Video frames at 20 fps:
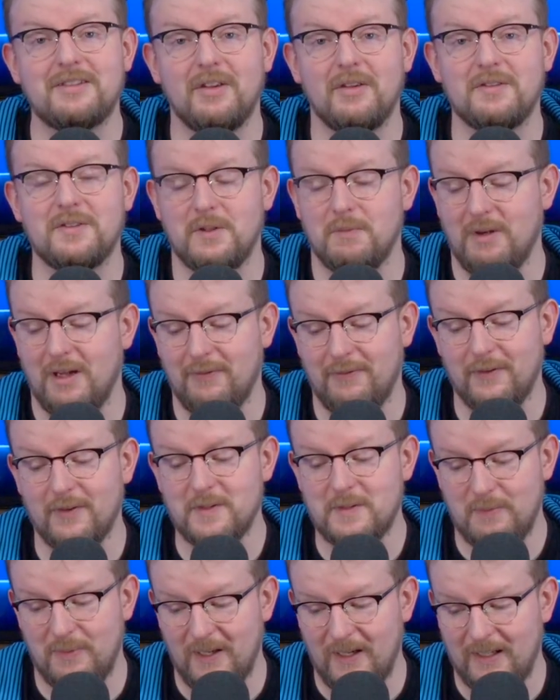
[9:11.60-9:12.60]
also my
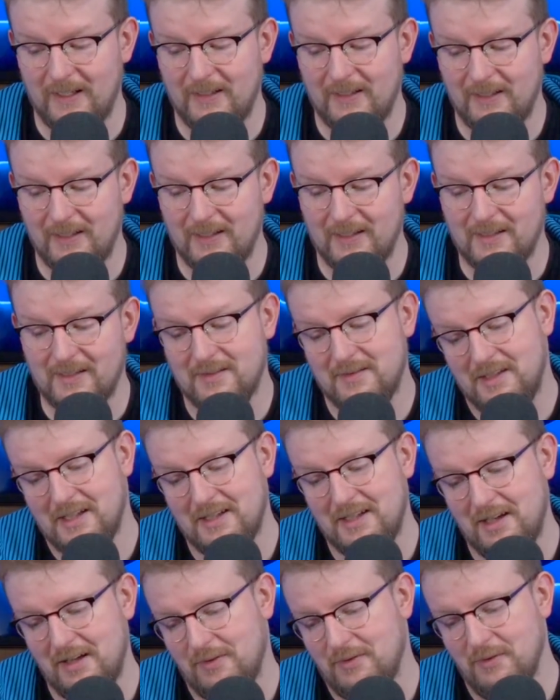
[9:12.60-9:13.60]
first pick, because
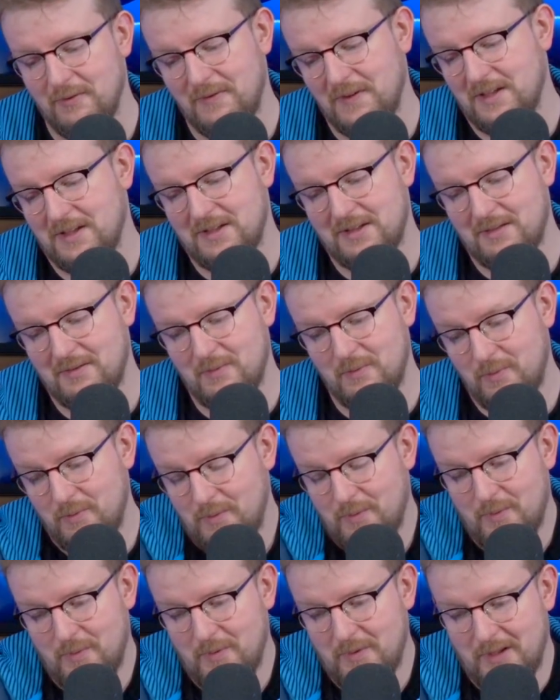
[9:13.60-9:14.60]
Dictated Krufix,
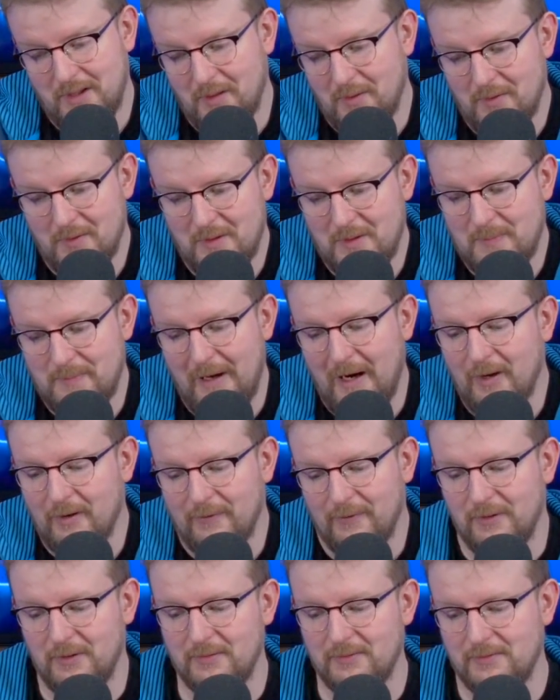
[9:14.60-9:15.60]
you know, is
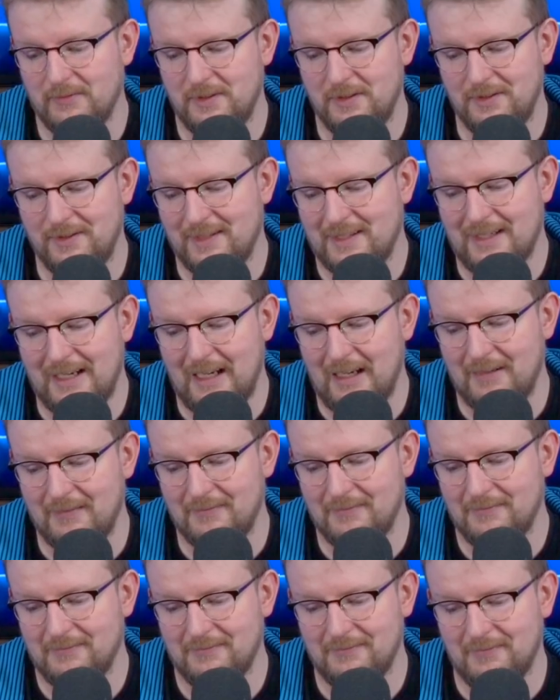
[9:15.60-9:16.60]
powerful. You just get,
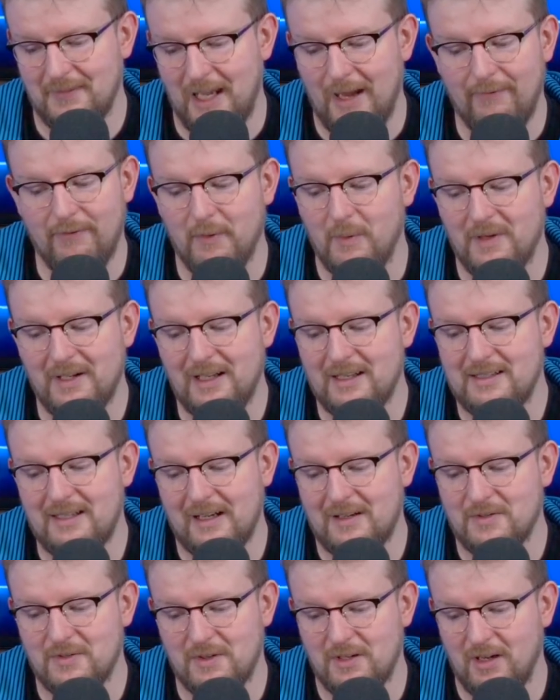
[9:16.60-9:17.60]
everyone gets
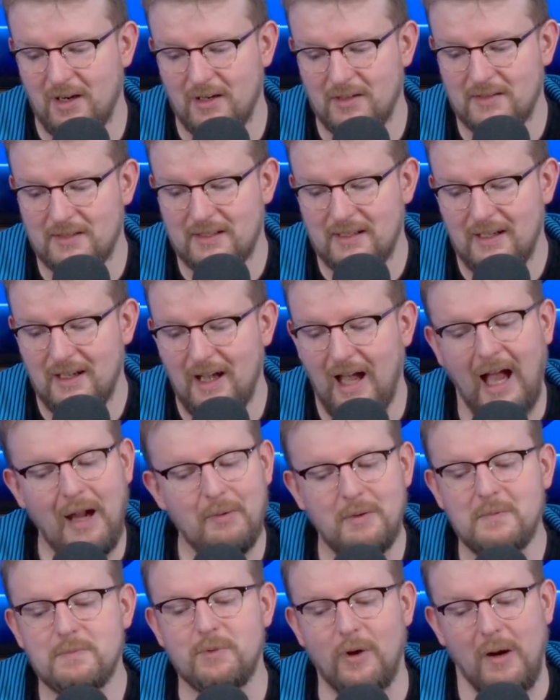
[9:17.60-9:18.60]
extra cards. I
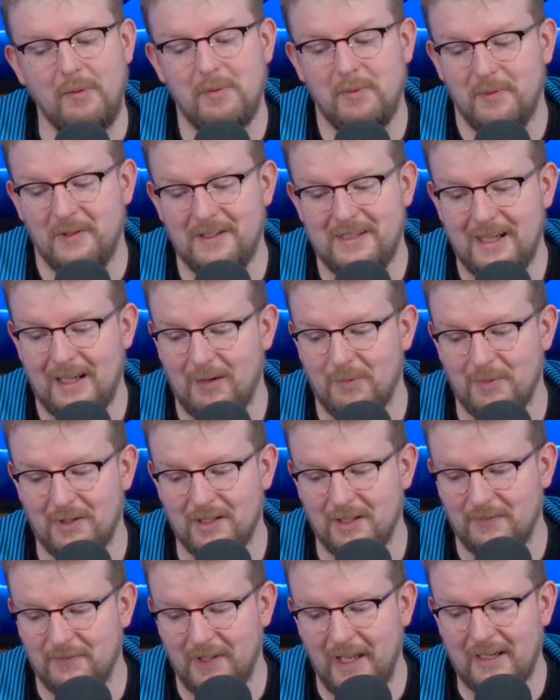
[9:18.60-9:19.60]
would probably take
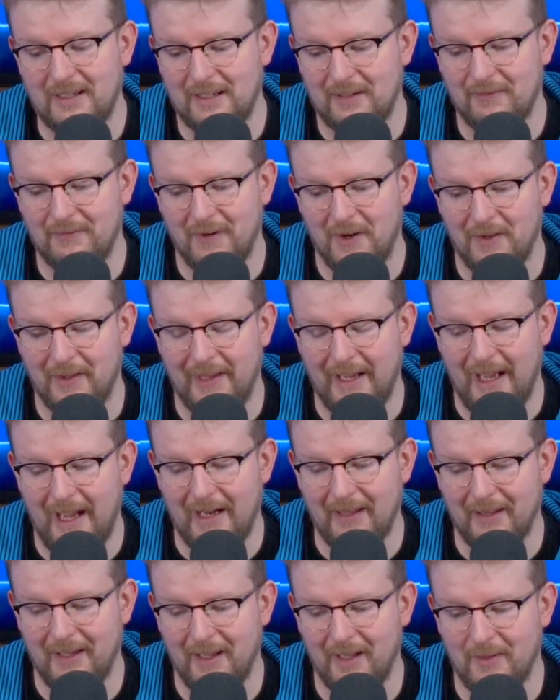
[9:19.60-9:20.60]
Riddle of Lightning fairly
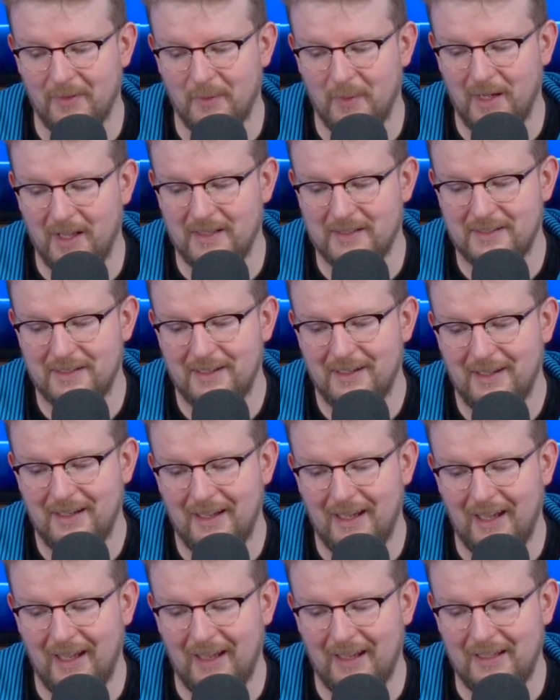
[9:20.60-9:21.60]
highly otherwise,
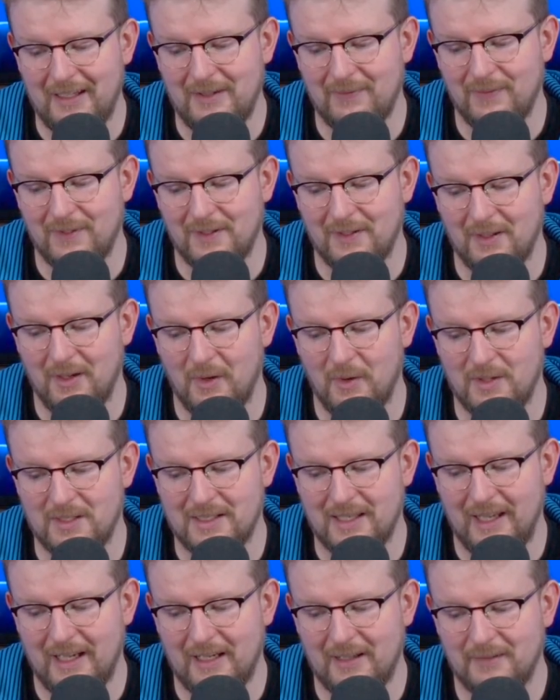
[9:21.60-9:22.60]
even though
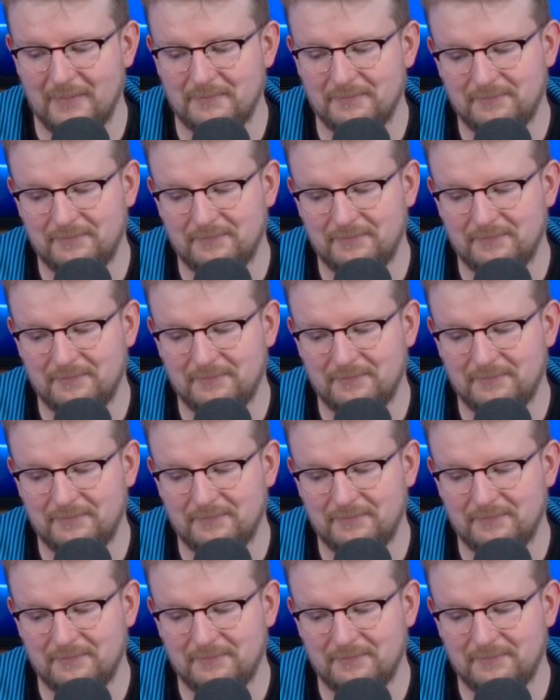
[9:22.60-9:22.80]
it's like